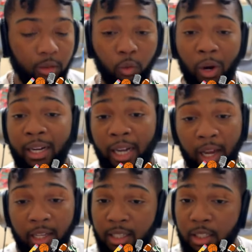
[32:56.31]
Right now,
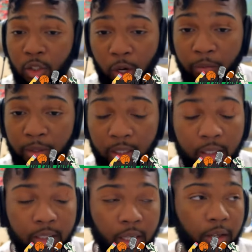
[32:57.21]
he's just a great
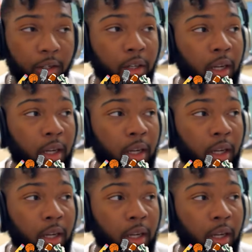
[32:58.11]
facilitator.